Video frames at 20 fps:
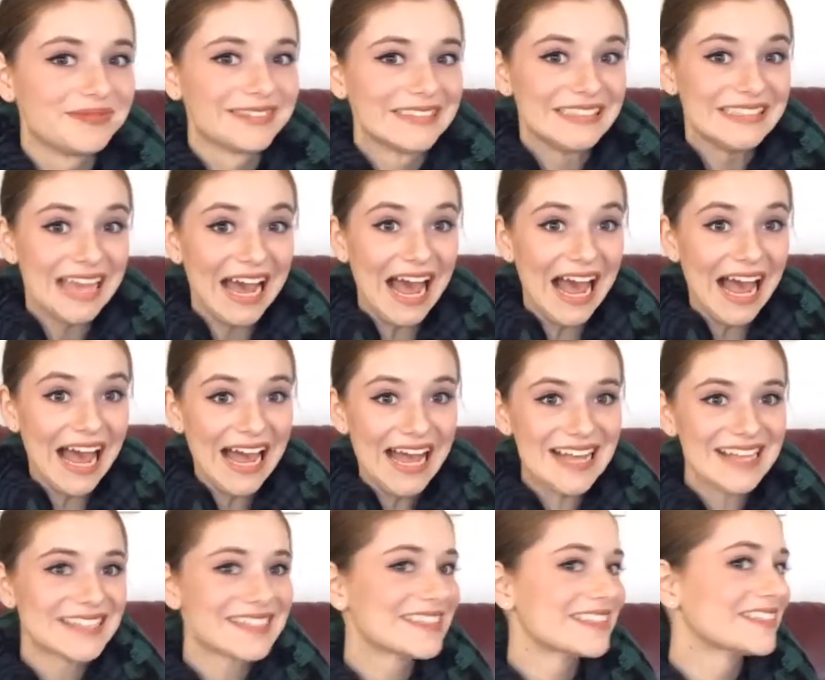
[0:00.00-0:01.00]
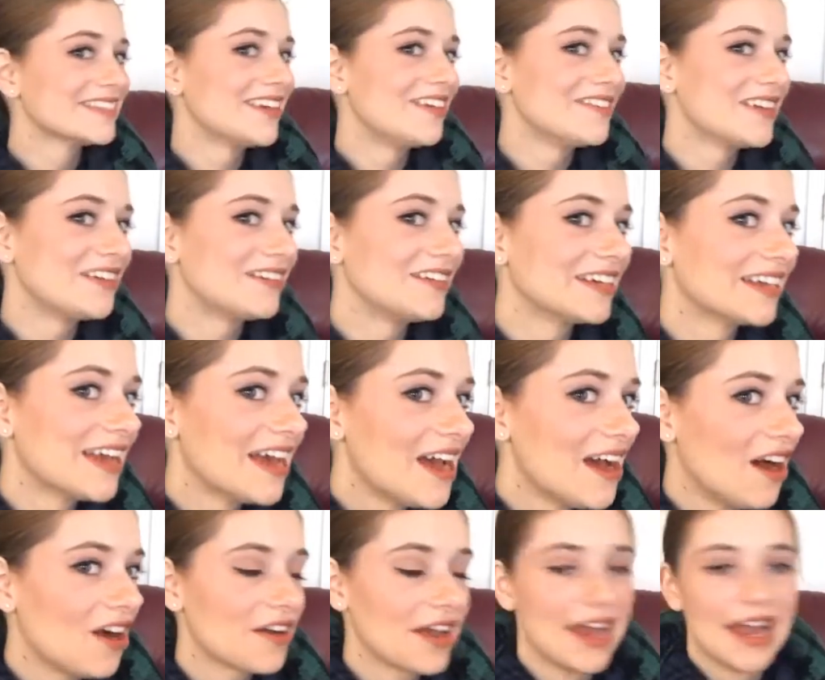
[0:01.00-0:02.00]
Yes, you love that one.
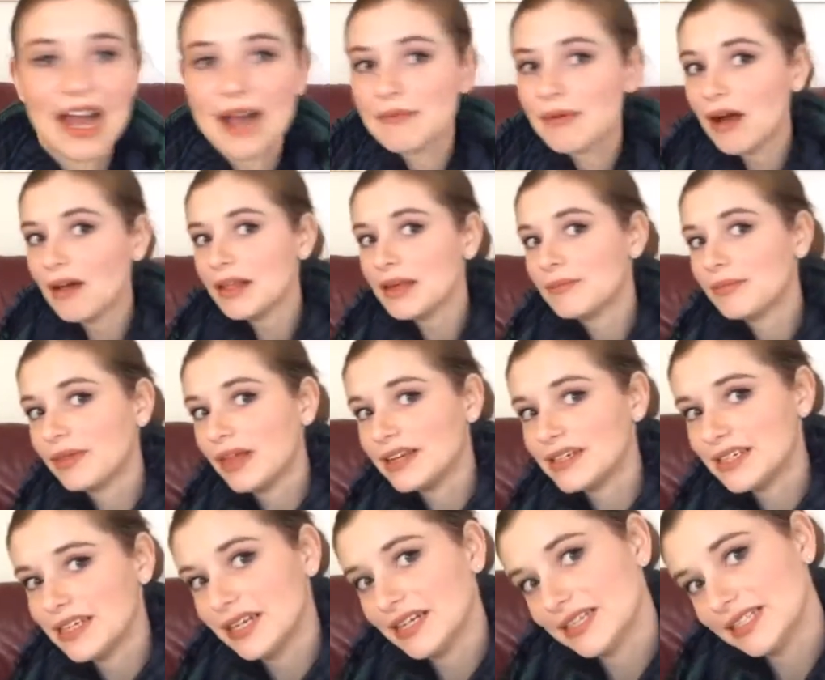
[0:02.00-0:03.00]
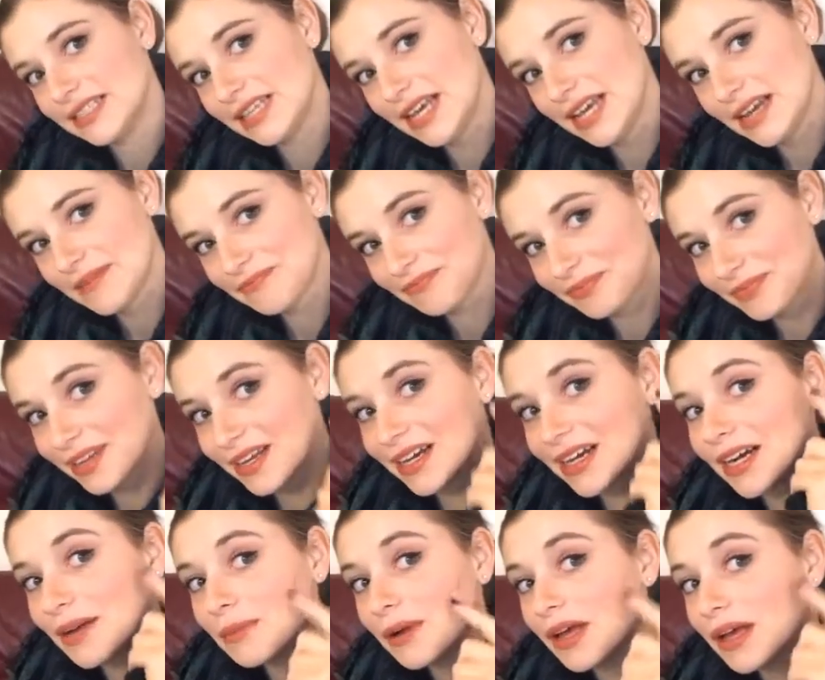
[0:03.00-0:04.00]
Okay, I probably blended, see, I
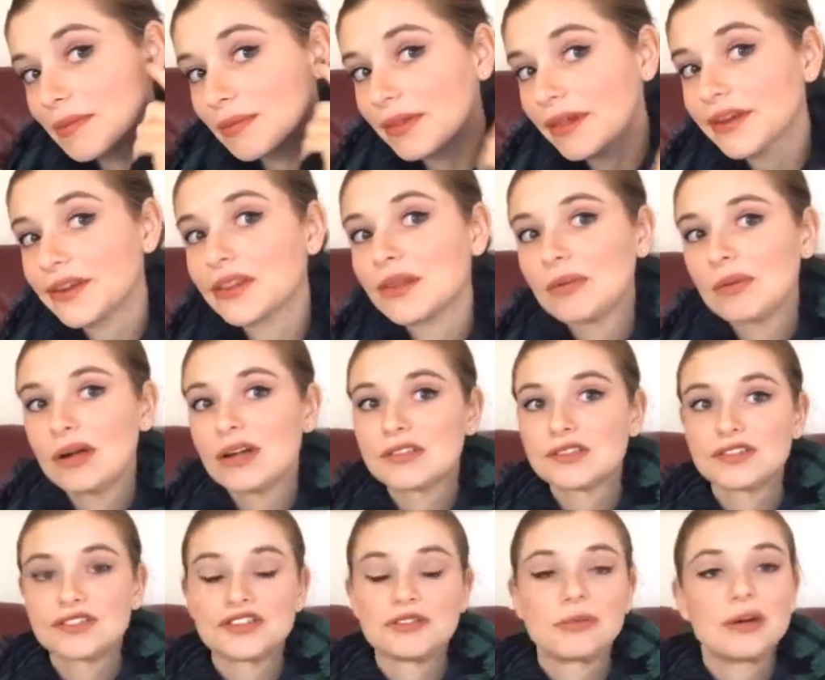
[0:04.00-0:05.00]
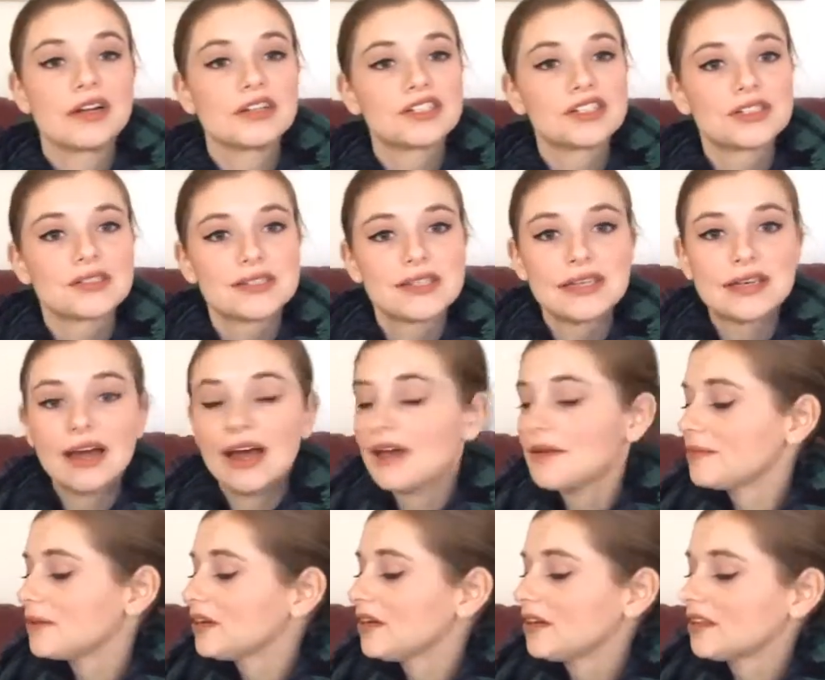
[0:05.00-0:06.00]
probably blended the bronzer too much. See,
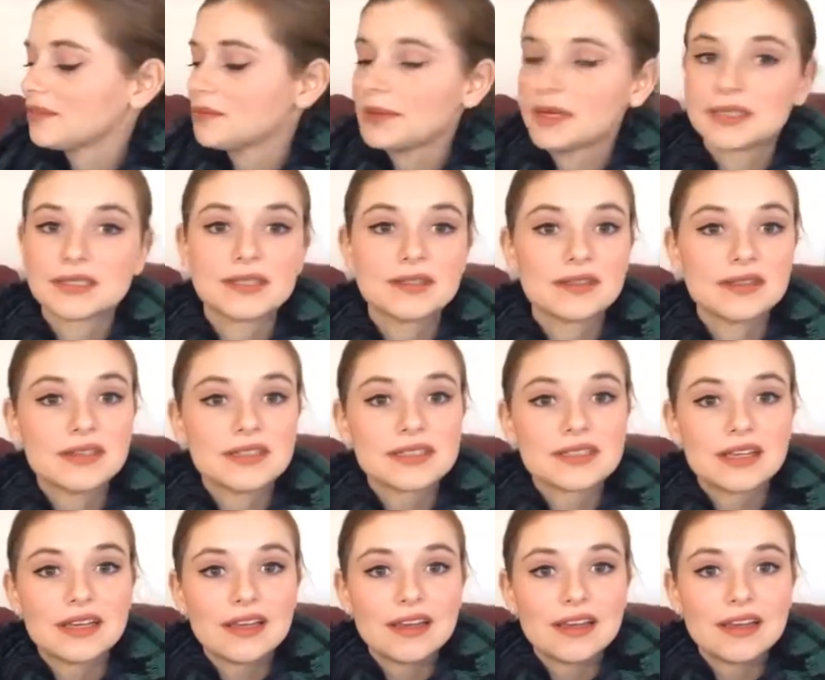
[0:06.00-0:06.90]
I'm not the best at this.